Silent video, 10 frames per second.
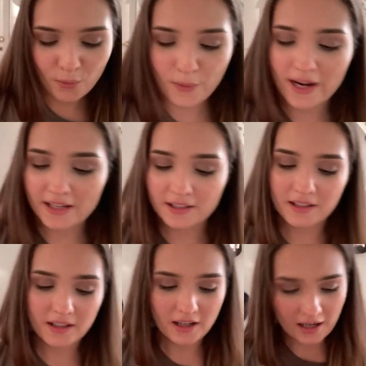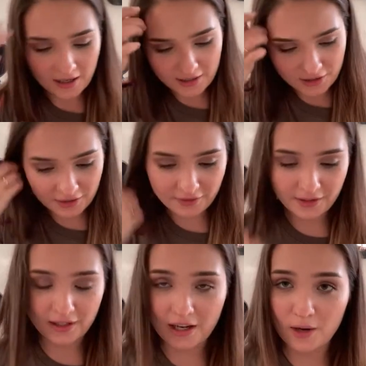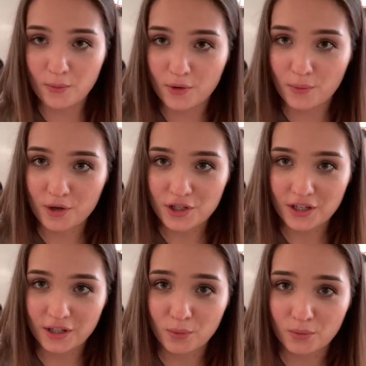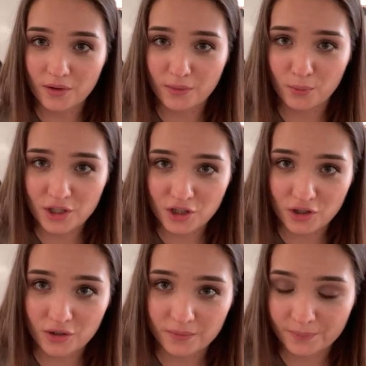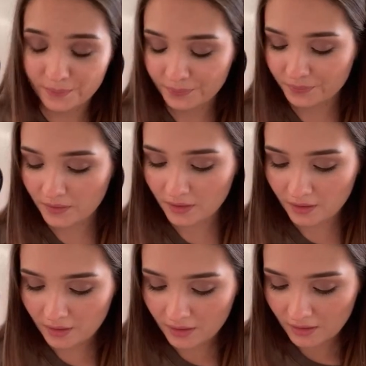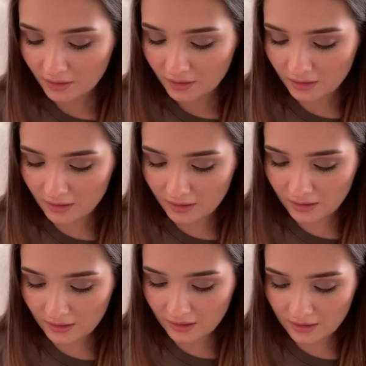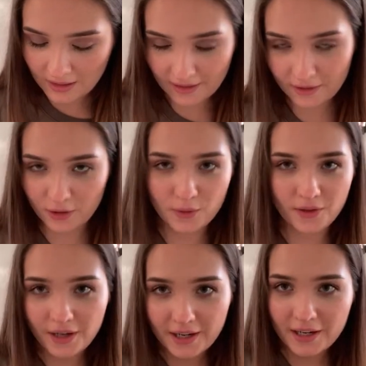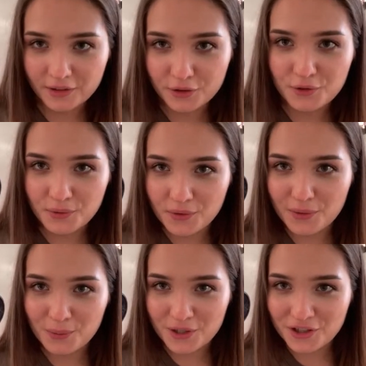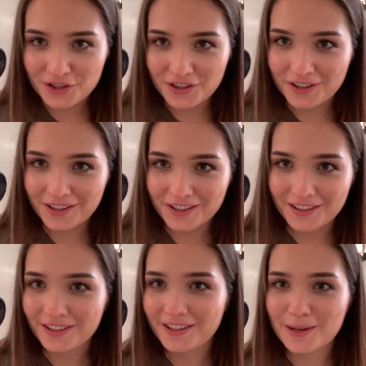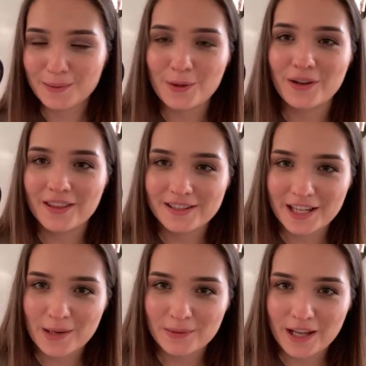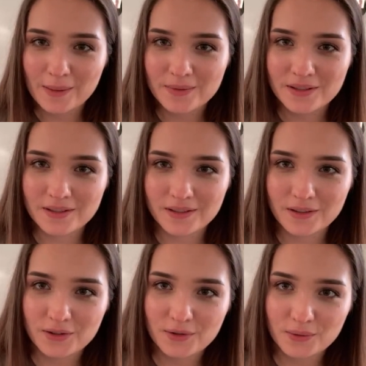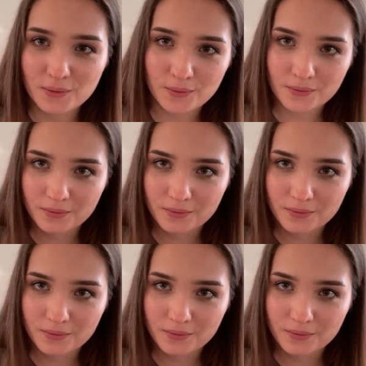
when Jonathan and I were watching The Witcher, you know that I kind of drew The Witcher and I uploaded the time lapse into